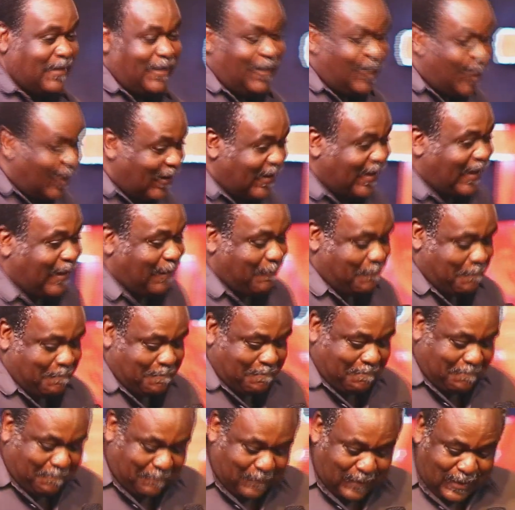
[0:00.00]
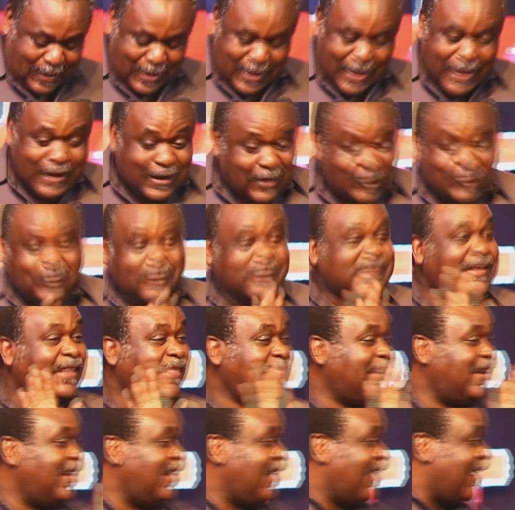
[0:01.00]
Okay. Now, those are
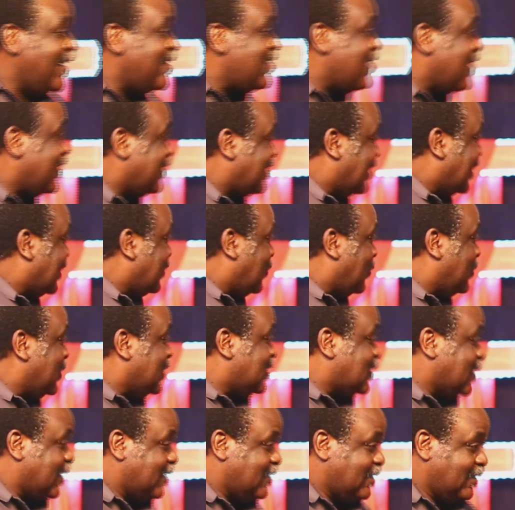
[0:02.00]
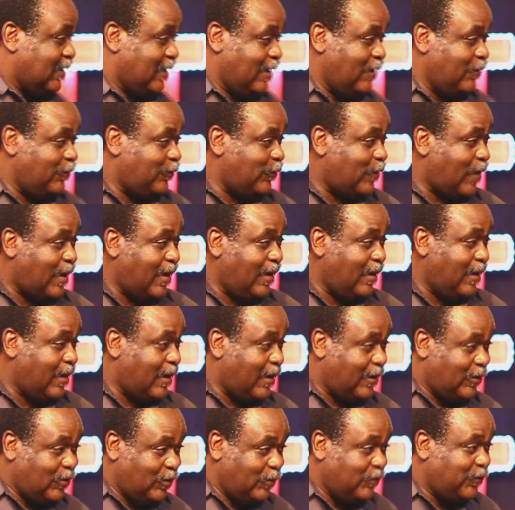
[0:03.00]
the areas that I'll be touching. If
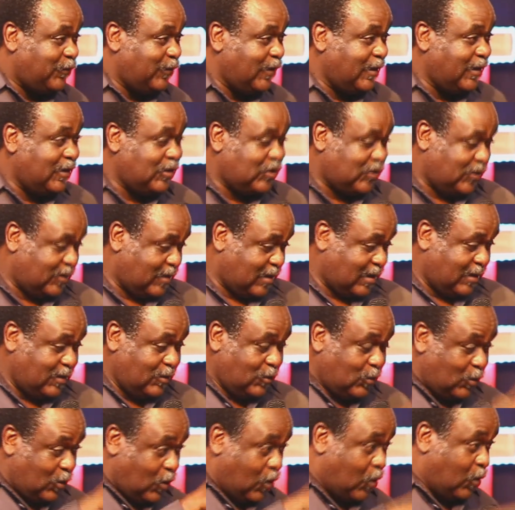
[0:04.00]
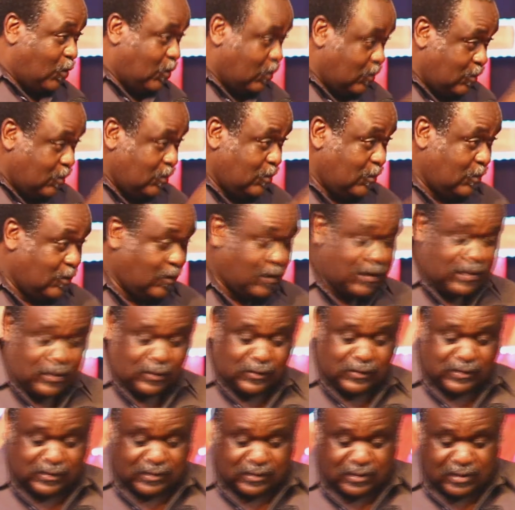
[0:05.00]
I don't finish, then you know what I
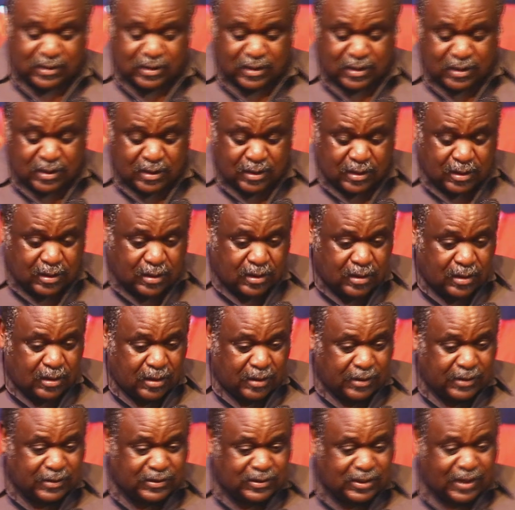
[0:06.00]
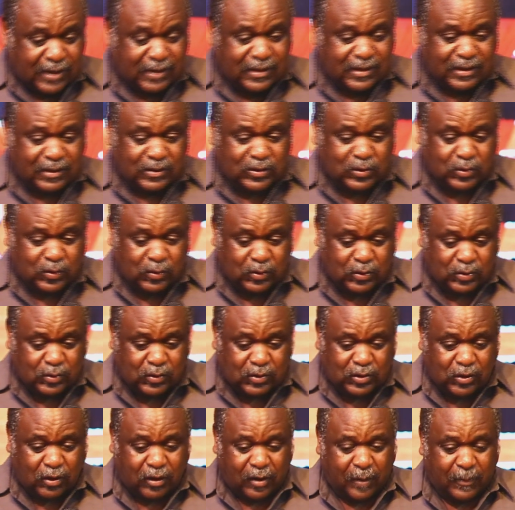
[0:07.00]
was intending to
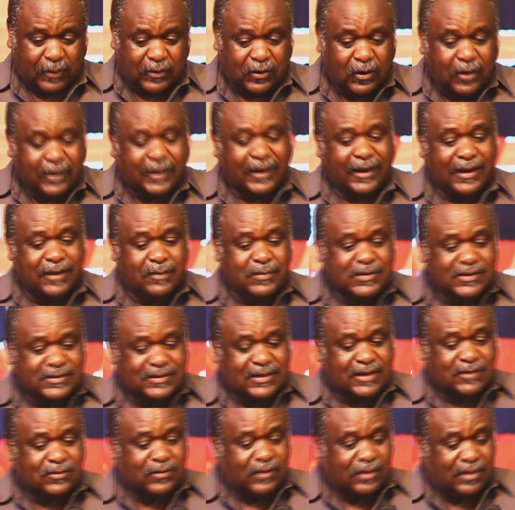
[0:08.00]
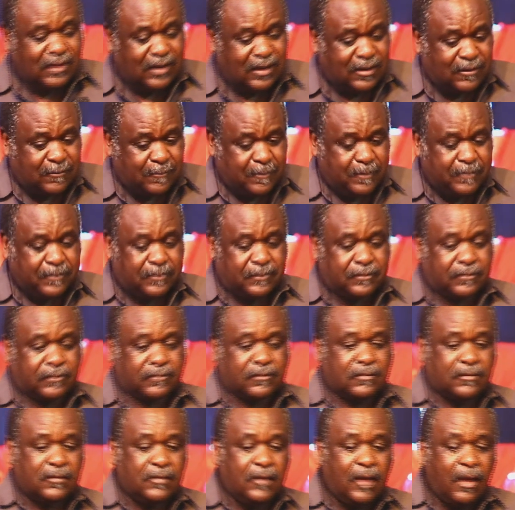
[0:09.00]
talk about. Okay, let me start with
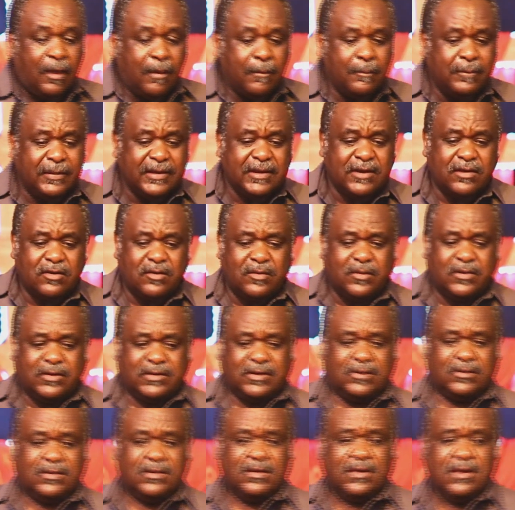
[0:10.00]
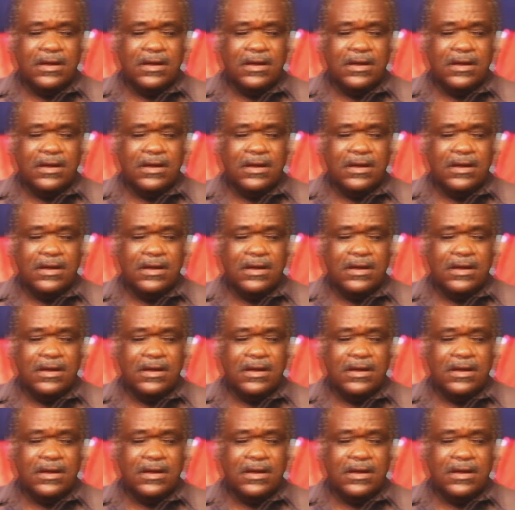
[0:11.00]
being a role model.